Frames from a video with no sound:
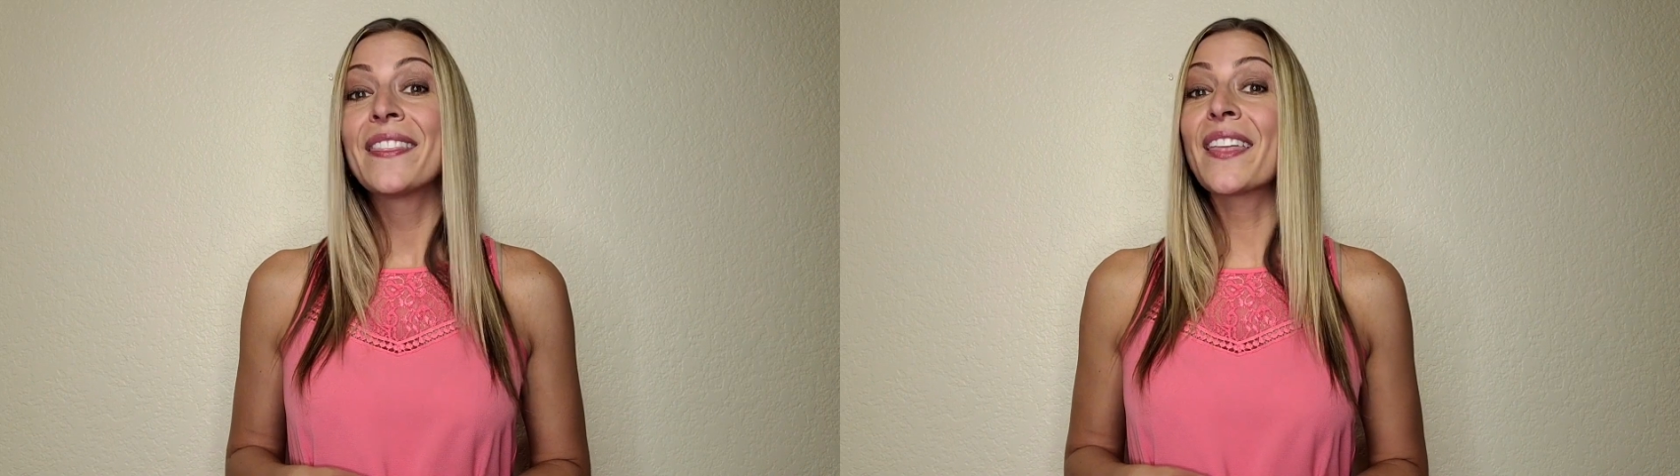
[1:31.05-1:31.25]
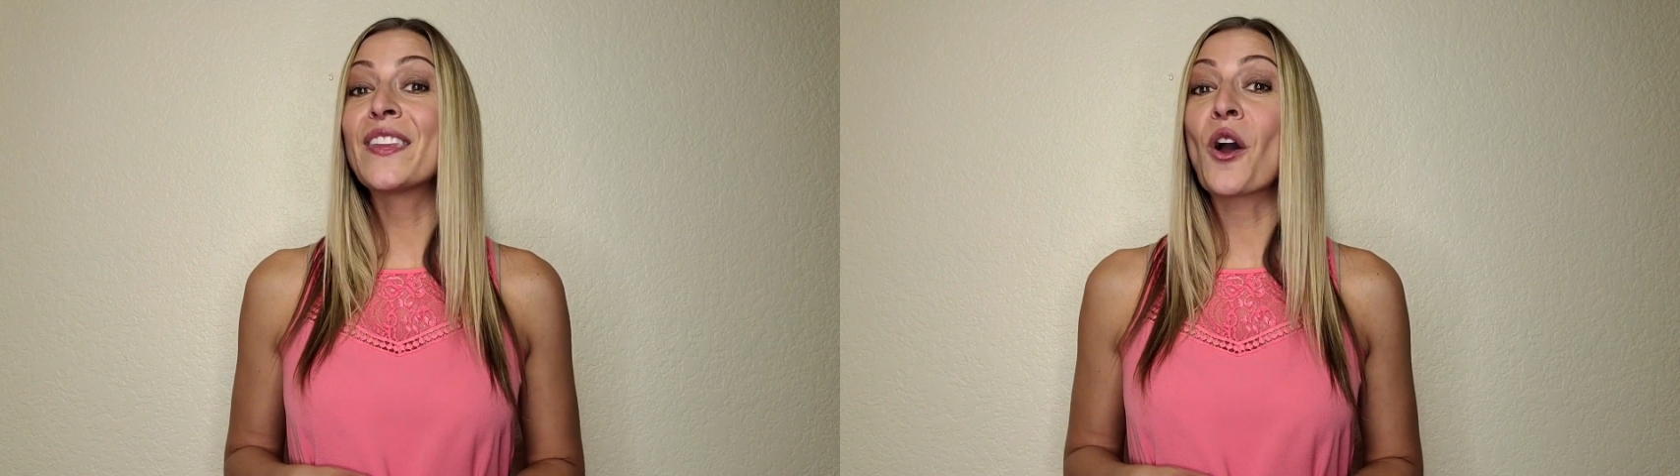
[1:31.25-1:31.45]

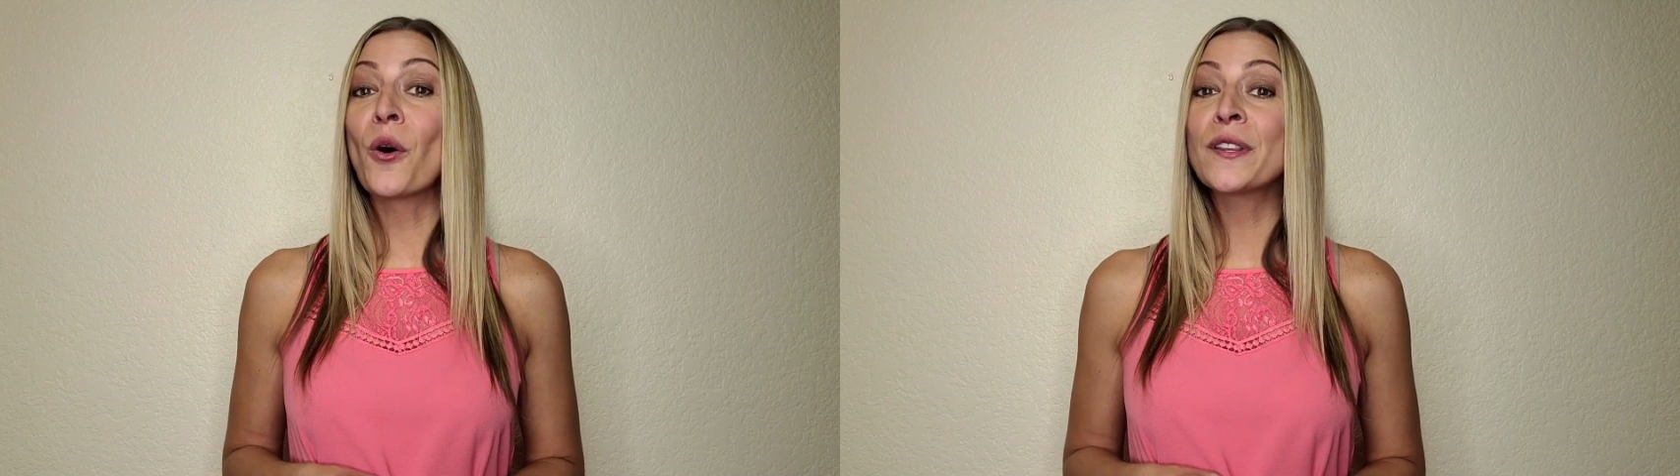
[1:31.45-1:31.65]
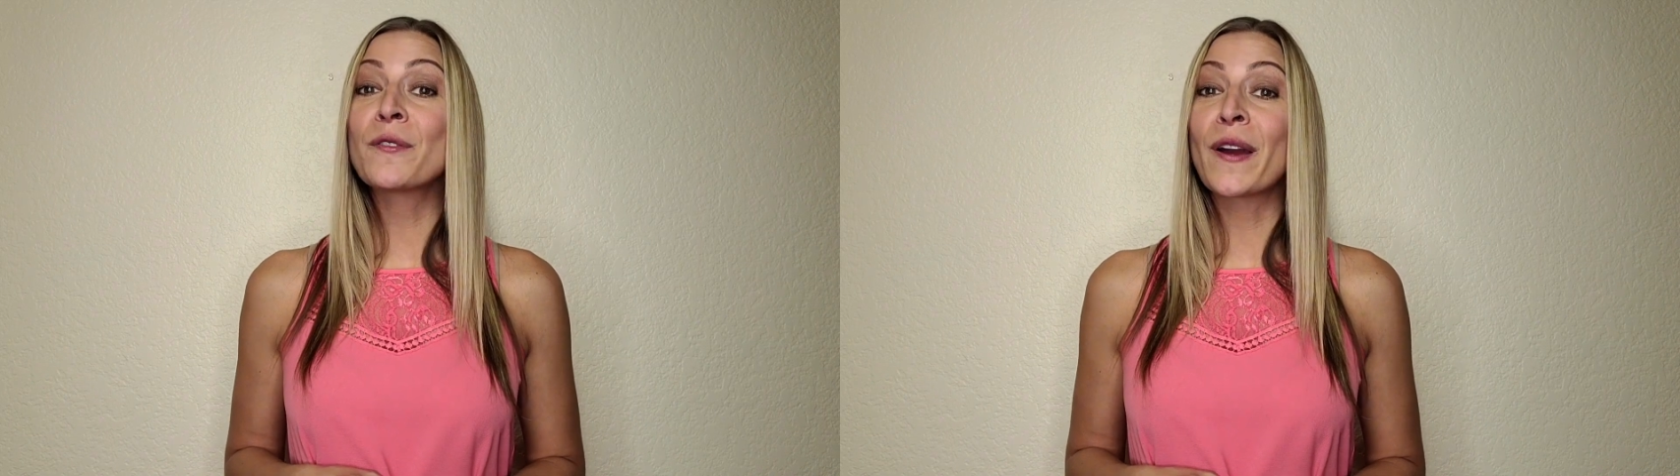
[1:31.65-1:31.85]
then the
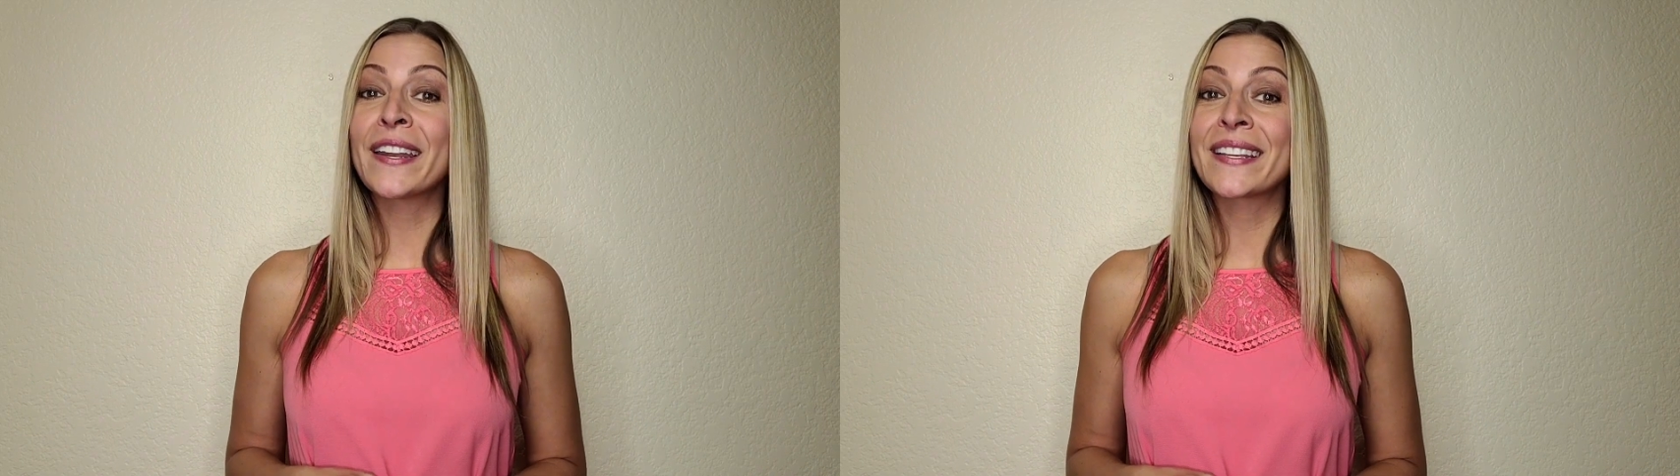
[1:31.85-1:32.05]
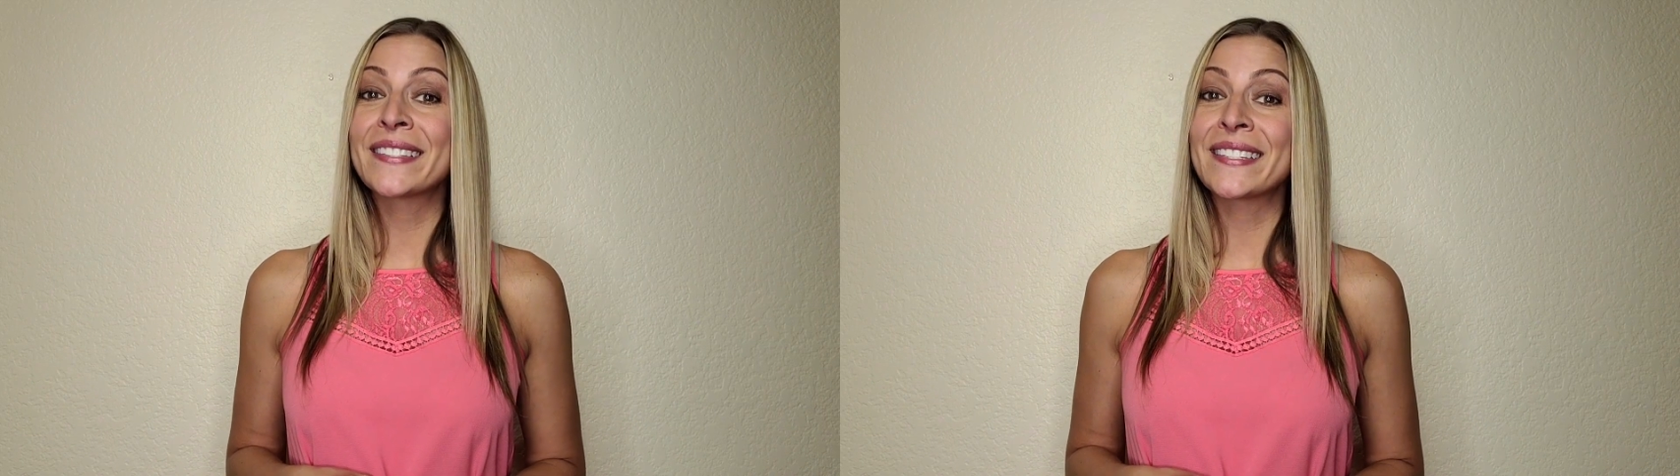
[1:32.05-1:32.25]
only
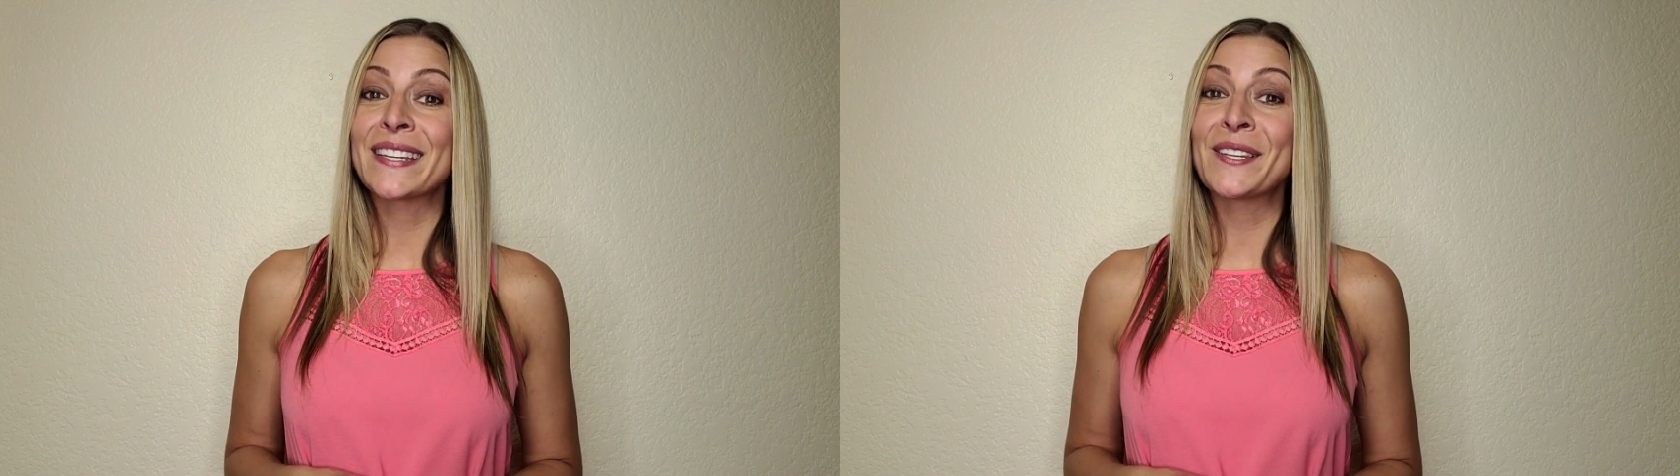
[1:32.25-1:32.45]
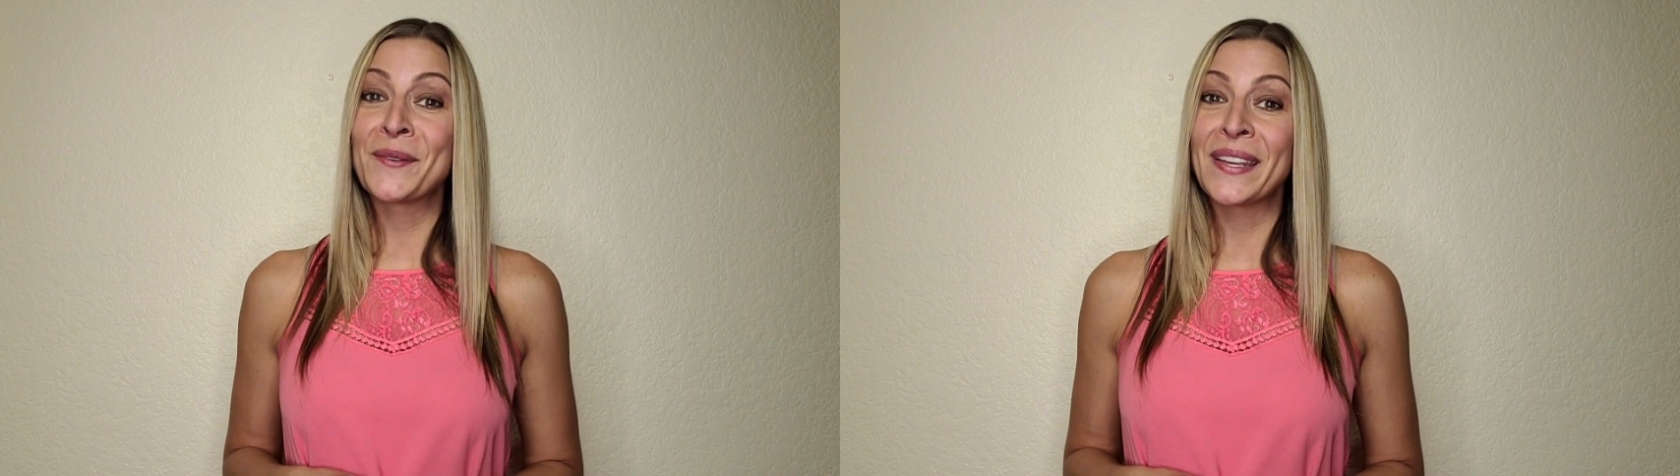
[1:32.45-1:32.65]
writing
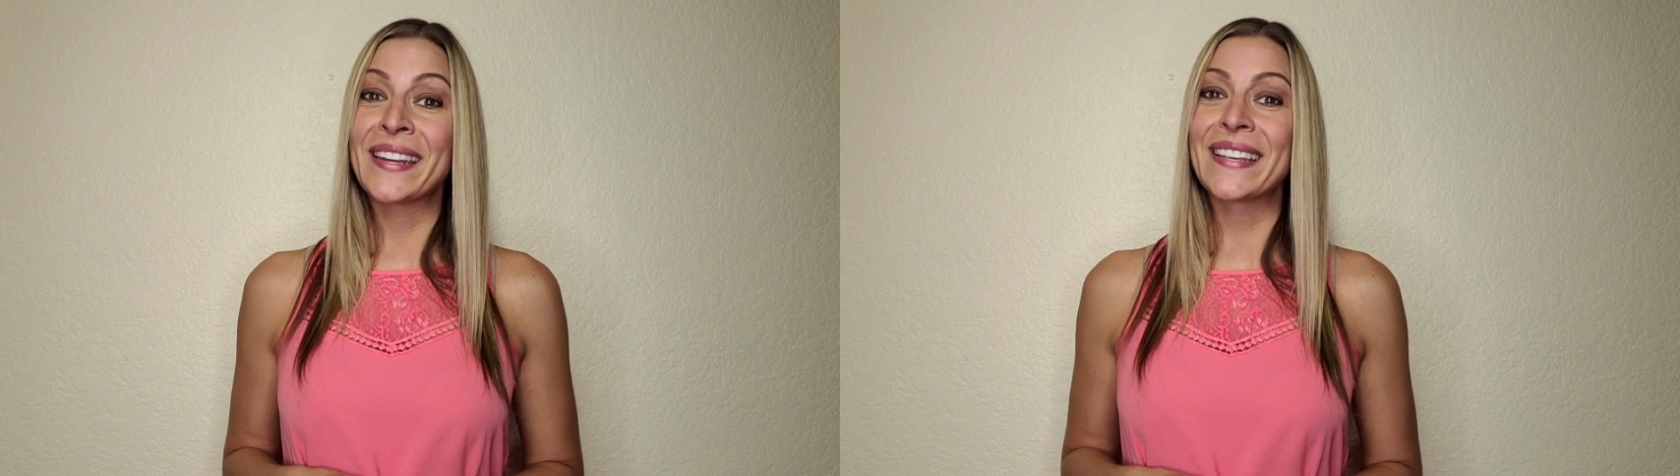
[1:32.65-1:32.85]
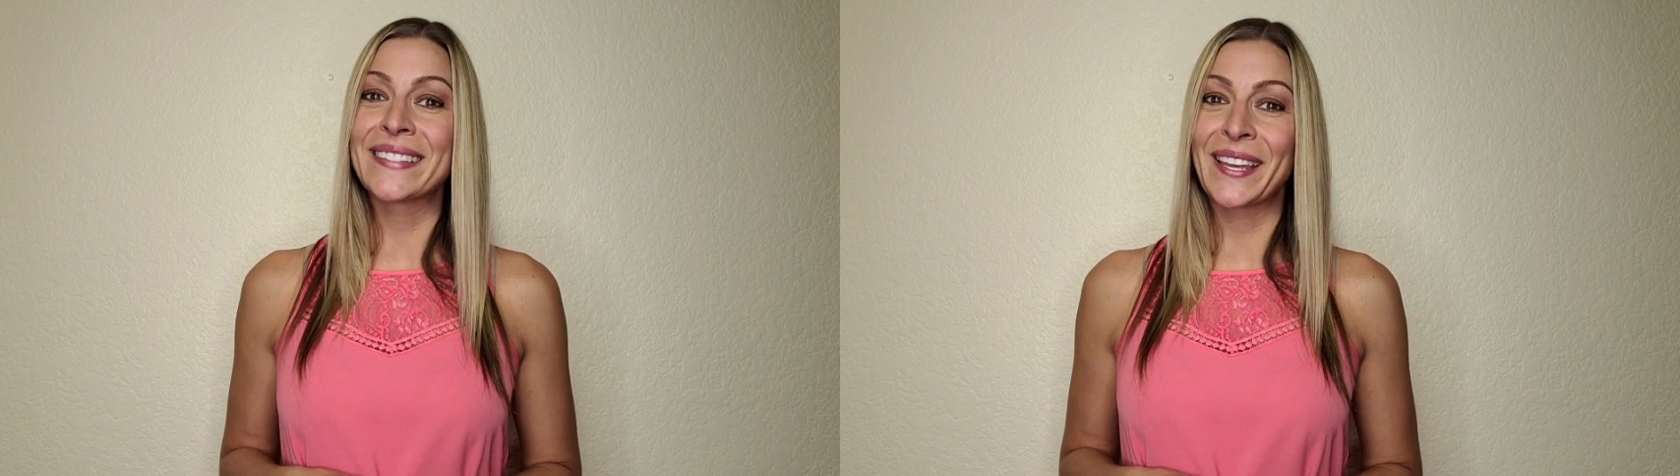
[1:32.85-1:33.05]
assistant you
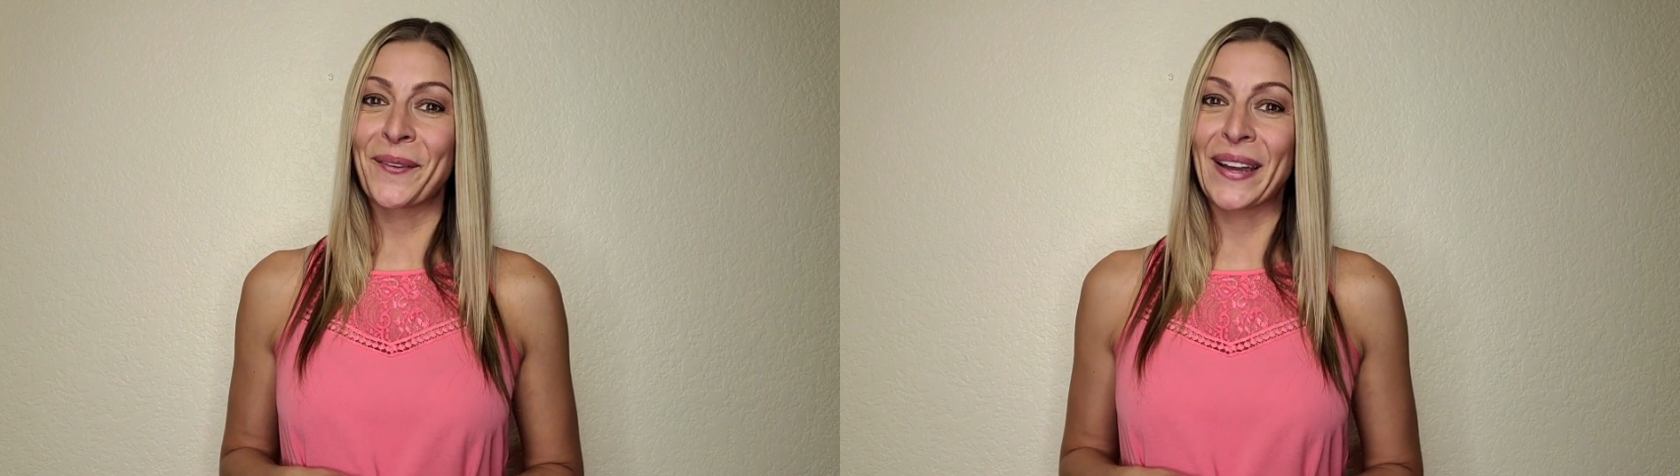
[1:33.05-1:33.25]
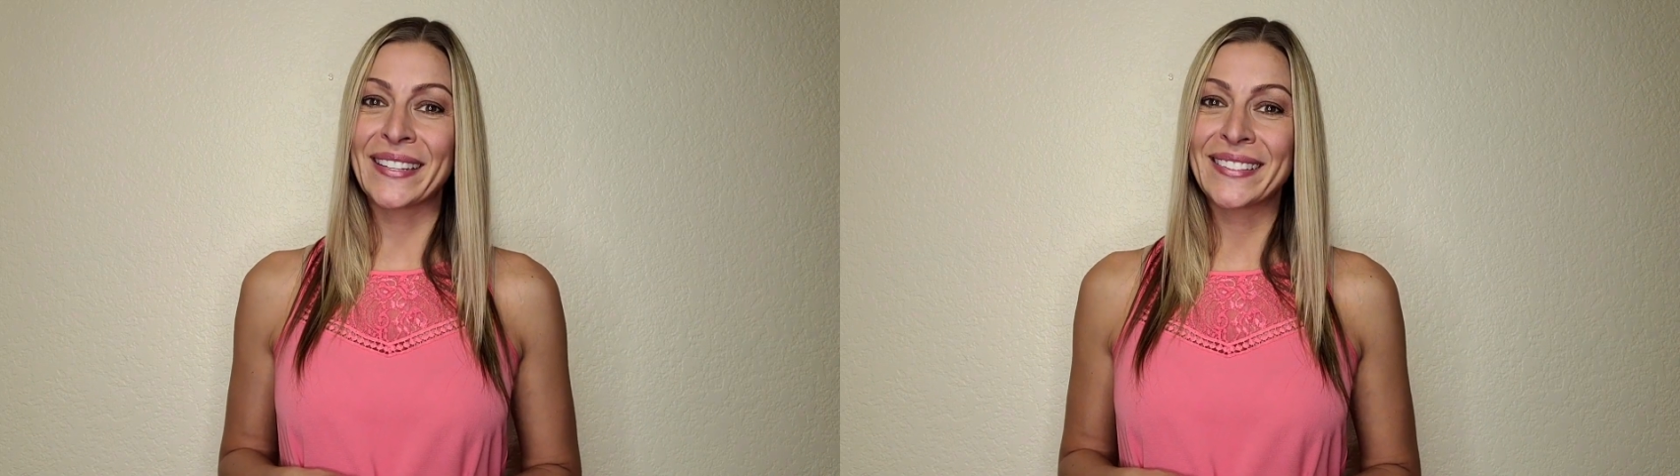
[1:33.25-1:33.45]
need is
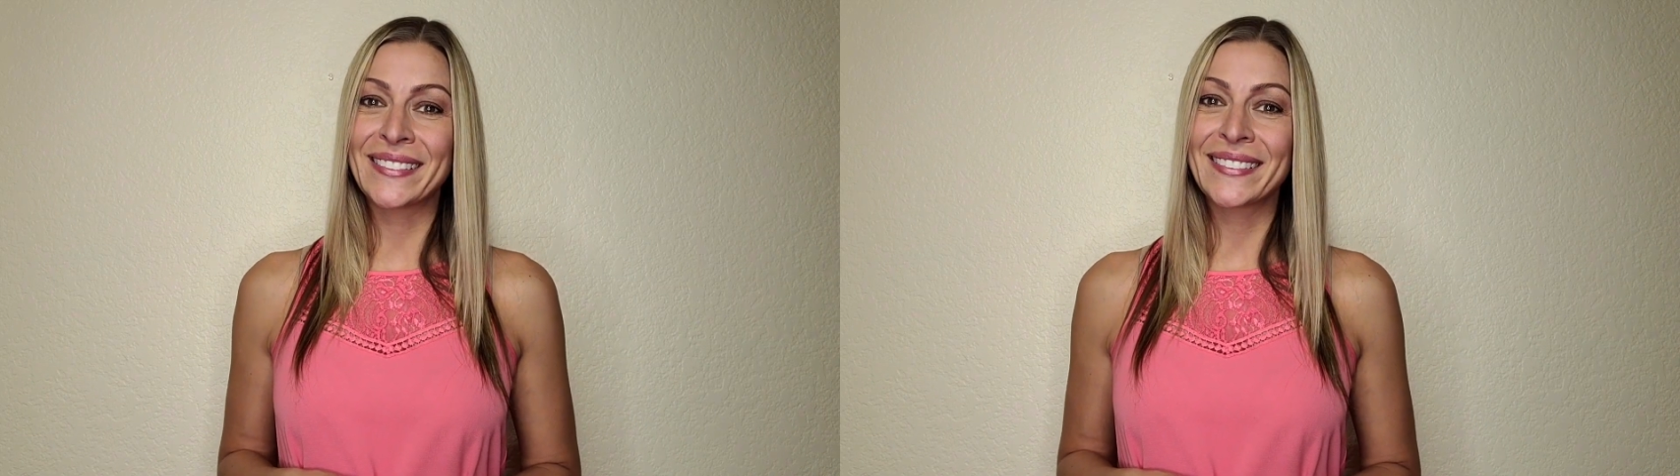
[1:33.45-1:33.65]
Linguix.